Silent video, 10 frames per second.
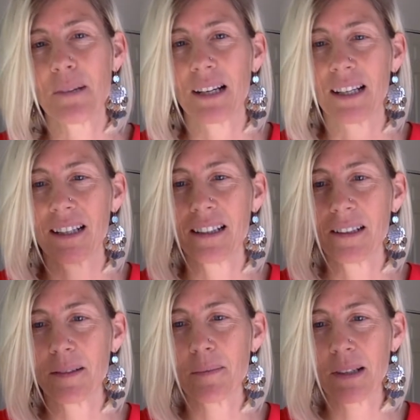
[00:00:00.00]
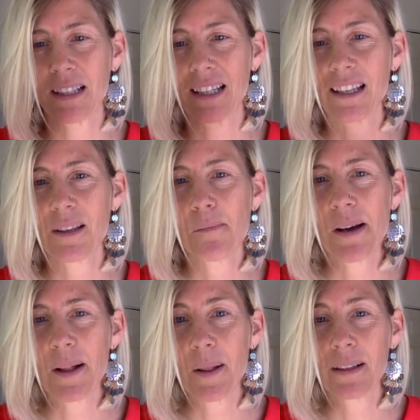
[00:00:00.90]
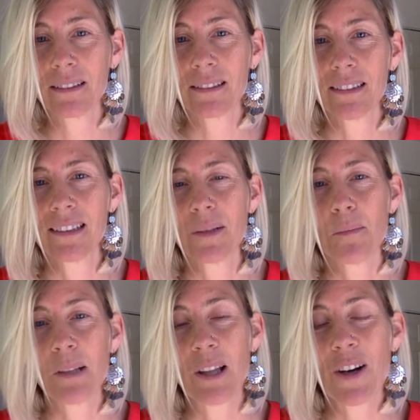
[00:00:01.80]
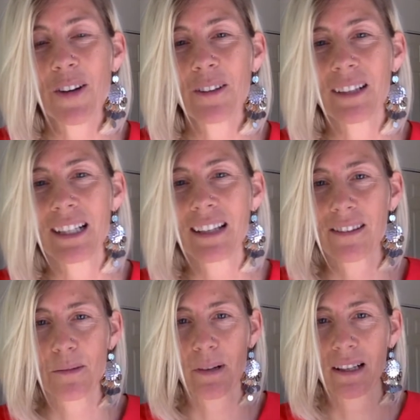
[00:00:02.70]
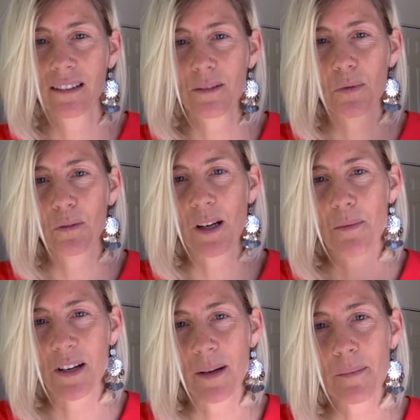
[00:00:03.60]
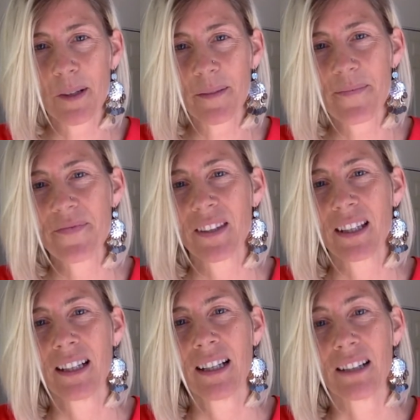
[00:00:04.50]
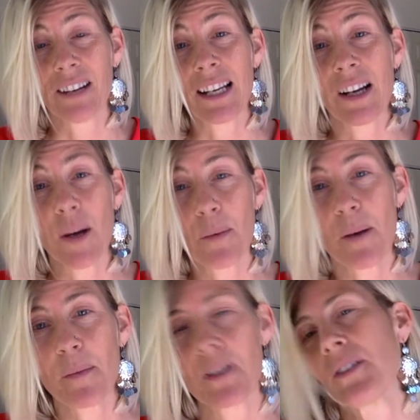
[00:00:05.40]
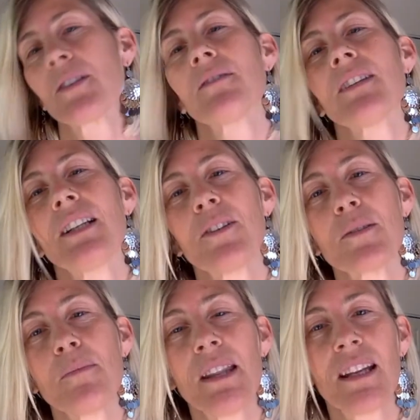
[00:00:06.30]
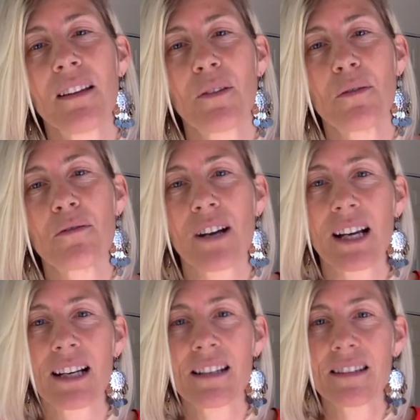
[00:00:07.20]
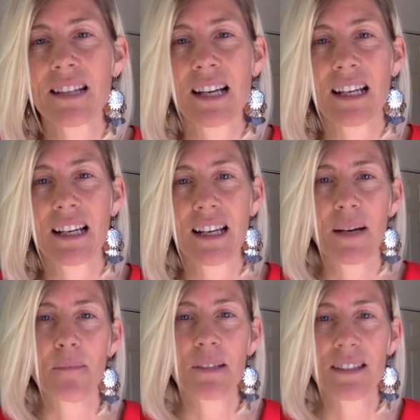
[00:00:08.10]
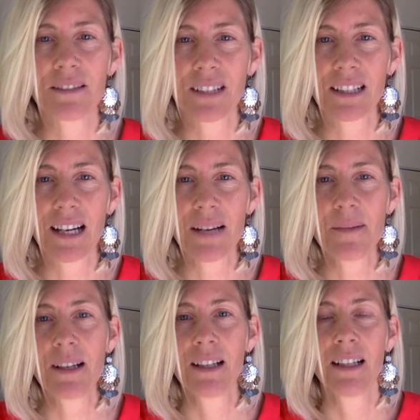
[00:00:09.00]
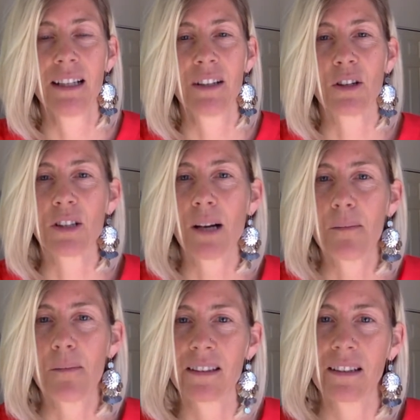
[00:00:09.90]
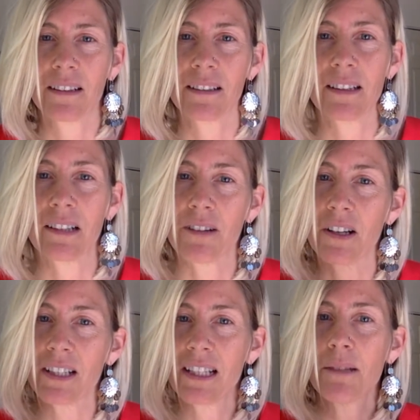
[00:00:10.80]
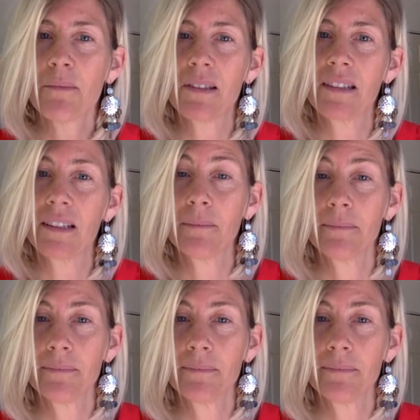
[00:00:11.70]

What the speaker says: by clicking the bell below right next to my subscriber number. Right now I publish videos Mondays through Fridays, 9 a.m. Pacific time. They're on topics around intimacy,